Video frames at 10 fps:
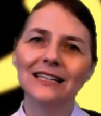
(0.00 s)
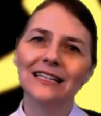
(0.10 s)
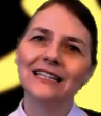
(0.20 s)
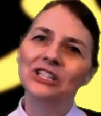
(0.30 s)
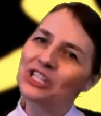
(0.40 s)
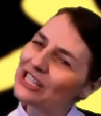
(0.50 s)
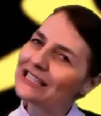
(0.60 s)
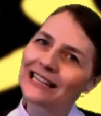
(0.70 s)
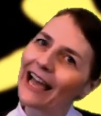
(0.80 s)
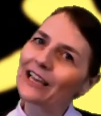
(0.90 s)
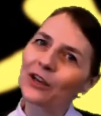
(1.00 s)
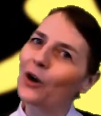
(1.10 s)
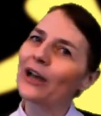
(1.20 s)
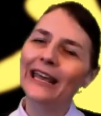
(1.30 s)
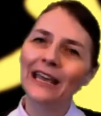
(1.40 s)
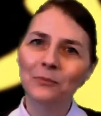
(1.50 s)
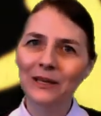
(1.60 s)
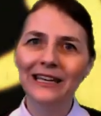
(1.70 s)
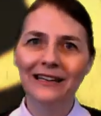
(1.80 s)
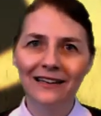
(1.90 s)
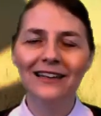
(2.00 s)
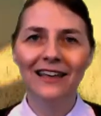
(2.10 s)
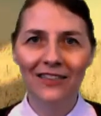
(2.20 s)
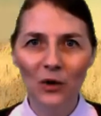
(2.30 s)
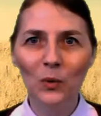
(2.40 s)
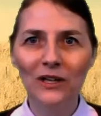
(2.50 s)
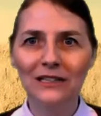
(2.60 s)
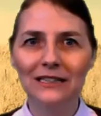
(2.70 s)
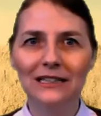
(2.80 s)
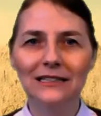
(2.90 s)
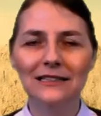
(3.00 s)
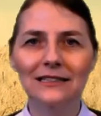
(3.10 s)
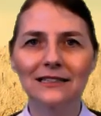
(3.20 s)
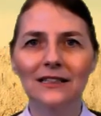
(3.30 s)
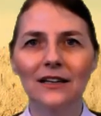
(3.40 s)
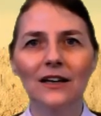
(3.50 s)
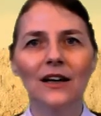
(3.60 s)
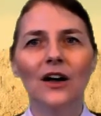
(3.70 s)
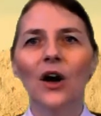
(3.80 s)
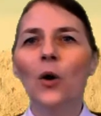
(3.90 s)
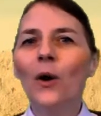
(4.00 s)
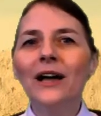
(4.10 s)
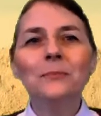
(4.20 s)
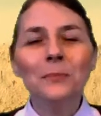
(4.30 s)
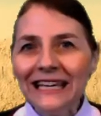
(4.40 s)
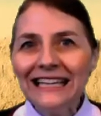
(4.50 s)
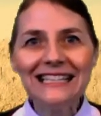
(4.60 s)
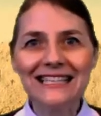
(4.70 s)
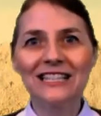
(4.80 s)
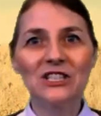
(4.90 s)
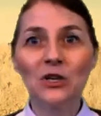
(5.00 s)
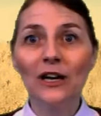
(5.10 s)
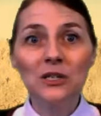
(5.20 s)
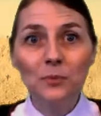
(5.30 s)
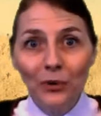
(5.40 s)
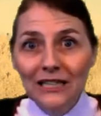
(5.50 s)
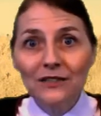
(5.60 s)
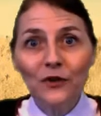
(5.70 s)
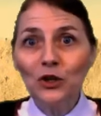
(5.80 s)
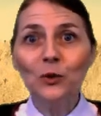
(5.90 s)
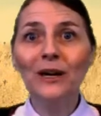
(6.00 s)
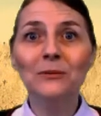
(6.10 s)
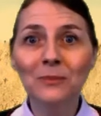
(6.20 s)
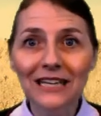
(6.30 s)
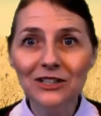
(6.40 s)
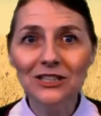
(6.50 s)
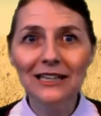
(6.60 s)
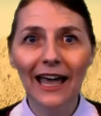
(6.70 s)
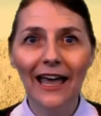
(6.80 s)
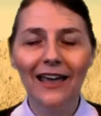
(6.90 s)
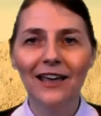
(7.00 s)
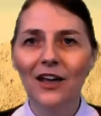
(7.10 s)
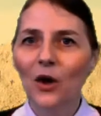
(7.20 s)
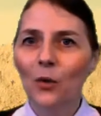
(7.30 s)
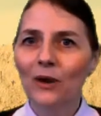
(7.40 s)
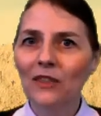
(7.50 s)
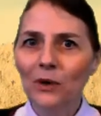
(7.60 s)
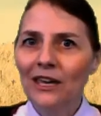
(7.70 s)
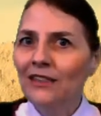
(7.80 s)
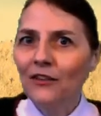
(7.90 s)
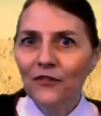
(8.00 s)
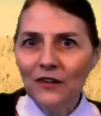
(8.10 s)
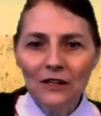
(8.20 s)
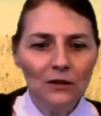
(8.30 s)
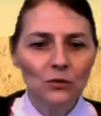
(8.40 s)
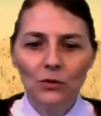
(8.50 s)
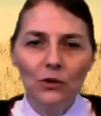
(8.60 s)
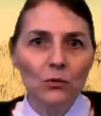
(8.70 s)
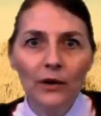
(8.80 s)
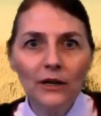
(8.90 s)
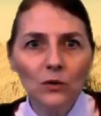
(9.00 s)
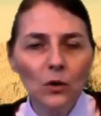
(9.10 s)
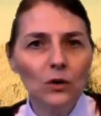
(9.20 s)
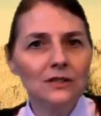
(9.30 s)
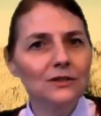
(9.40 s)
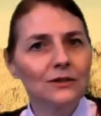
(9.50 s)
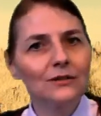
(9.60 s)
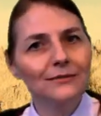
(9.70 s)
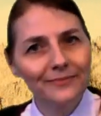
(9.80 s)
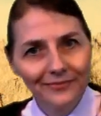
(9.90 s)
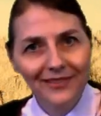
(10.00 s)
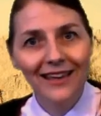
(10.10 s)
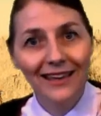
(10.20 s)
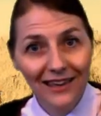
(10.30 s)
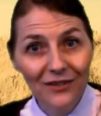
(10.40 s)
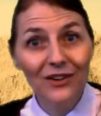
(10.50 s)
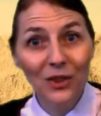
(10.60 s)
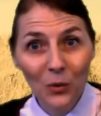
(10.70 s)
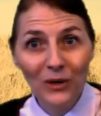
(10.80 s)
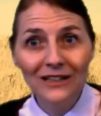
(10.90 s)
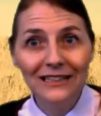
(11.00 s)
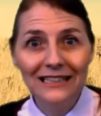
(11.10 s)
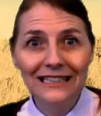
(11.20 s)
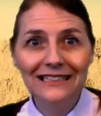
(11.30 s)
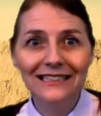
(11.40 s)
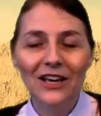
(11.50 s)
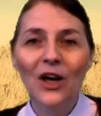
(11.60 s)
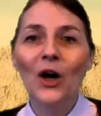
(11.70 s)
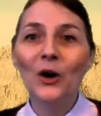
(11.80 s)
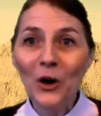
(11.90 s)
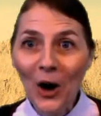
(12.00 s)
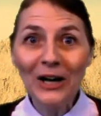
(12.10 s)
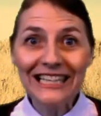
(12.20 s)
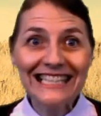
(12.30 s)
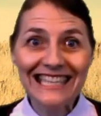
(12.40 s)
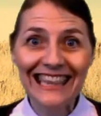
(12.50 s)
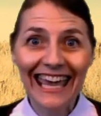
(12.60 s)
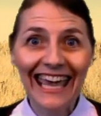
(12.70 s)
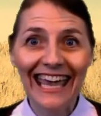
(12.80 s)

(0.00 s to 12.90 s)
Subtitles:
Just like God had been in the wilderness. What peace this knowledge brings for you and me today, whether we're in the field or the royal courts or even the wilderness. God is there.